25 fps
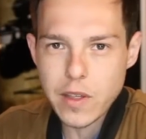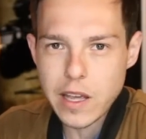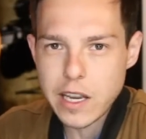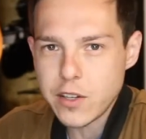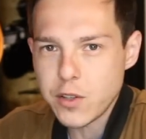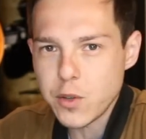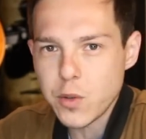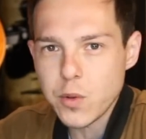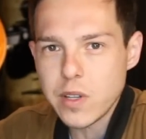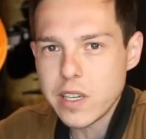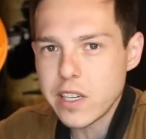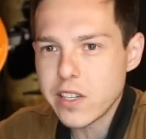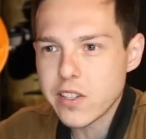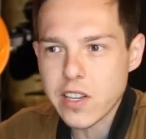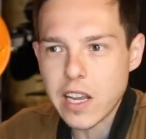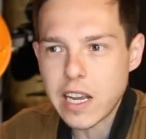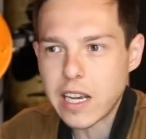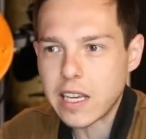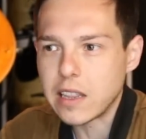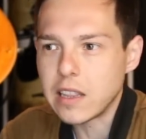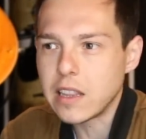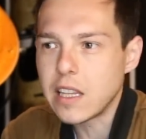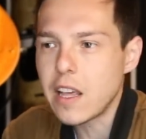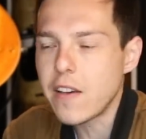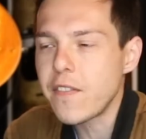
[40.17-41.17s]
They do these
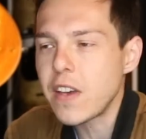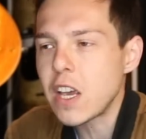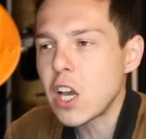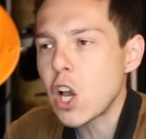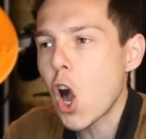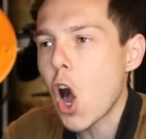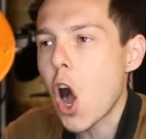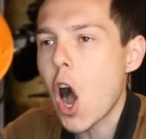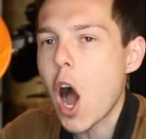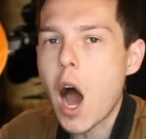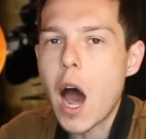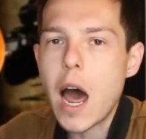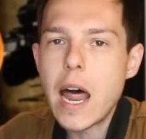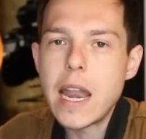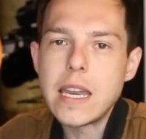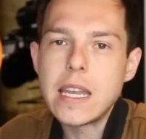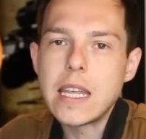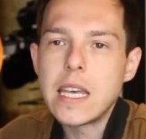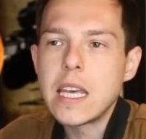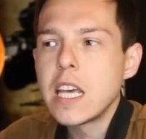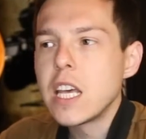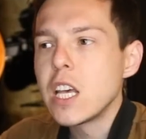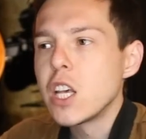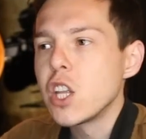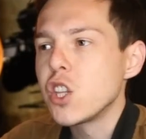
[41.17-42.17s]
like living
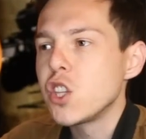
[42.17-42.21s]
on